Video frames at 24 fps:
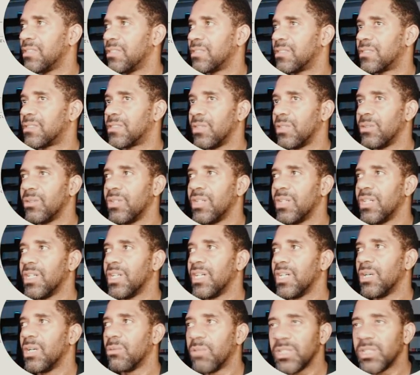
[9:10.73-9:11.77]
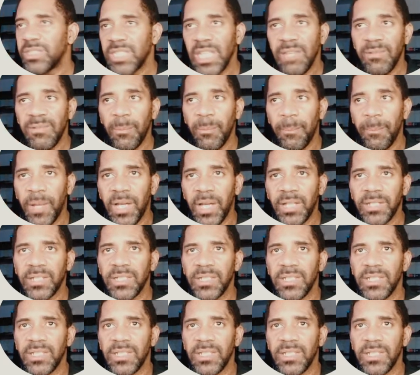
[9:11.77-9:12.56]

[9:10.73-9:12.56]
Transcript: So what's even better